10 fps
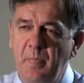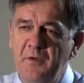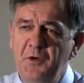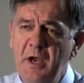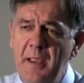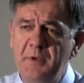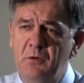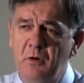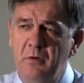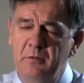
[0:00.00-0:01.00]
If you're happy
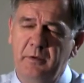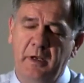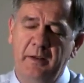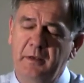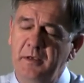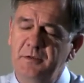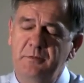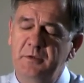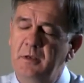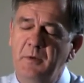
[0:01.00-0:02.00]
growing, I
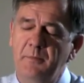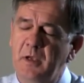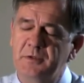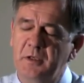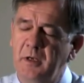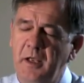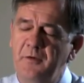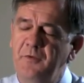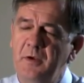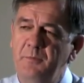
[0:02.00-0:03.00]
should keep my mouth shut. I
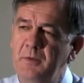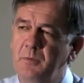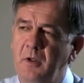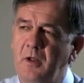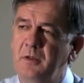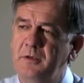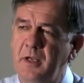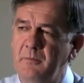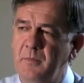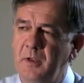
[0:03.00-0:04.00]
offend people all the
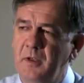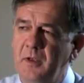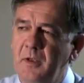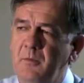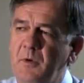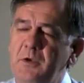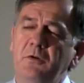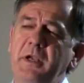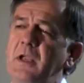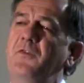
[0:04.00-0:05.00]
time. But
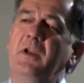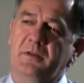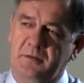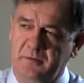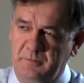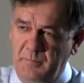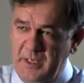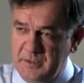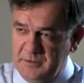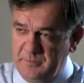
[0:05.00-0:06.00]
don't take offense,
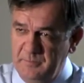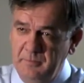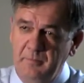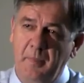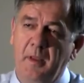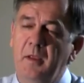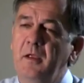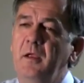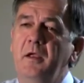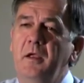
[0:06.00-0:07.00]
please.
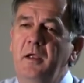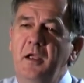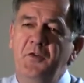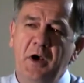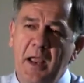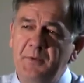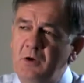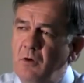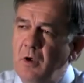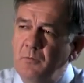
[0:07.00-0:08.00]
If you're happy
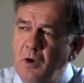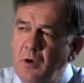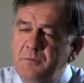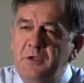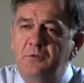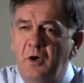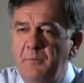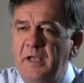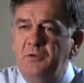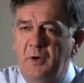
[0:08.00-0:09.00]
growing Romes at
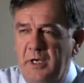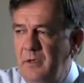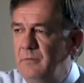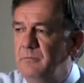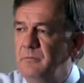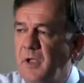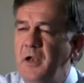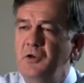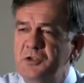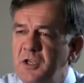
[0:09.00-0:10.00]
12 by 20
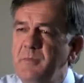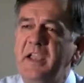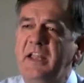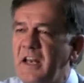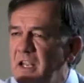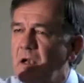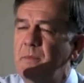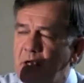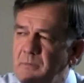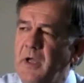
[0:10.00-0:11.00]
and you're still making a little
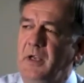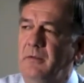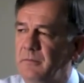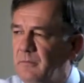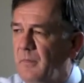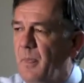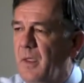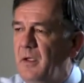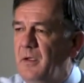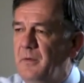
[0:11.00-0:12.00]
bit of money,
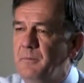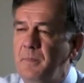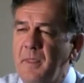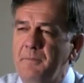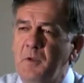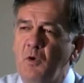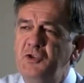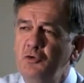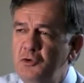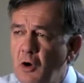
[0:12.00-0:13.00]

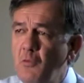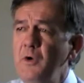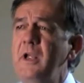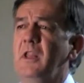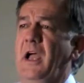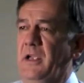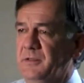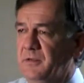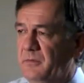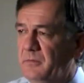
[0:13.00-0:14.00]
what you don't
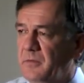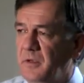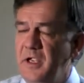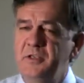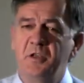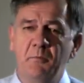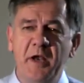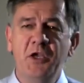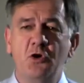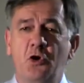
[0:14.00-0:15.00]
realize is the
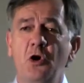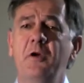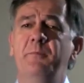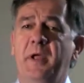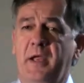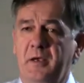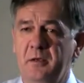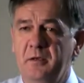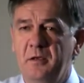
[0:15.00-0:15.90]
money you could have made